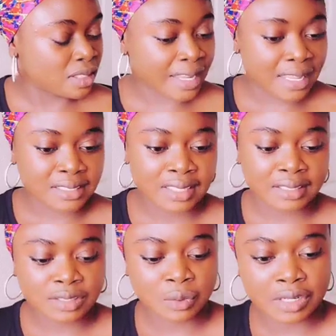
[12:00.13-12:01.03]
So like I
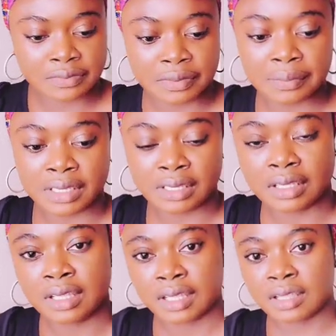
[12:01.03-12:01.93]
said, this works for me,
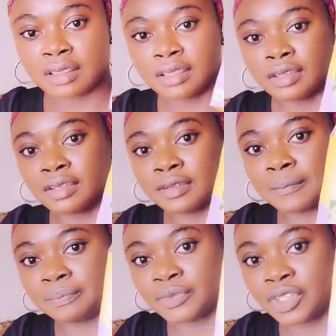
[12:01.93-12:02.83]
the
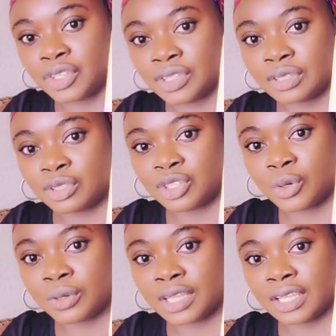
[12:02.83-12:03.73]

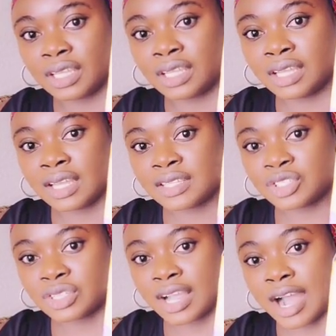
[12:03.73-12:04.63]
Yogi
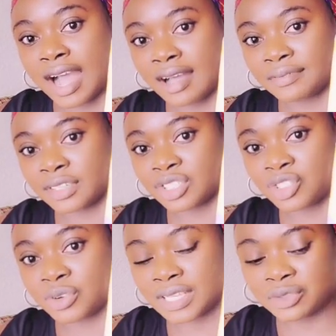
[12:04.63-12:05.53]
Kava
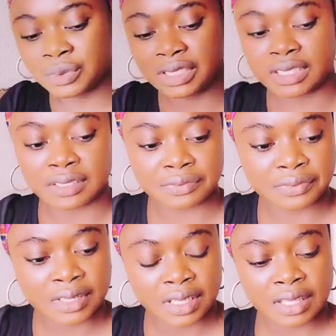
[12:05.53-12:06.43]
Stress Relief,
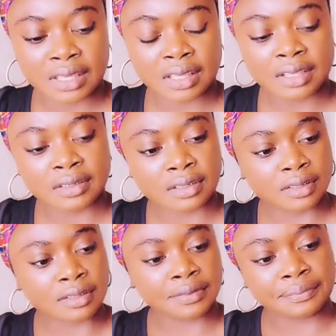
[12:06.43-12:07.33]
then
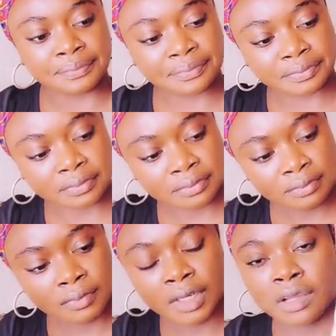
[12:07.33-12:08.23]
the
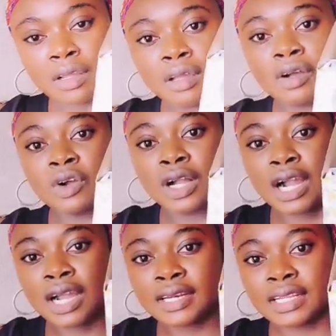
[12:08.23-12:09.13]

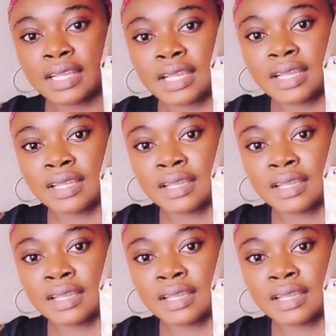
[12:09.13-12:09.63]
organic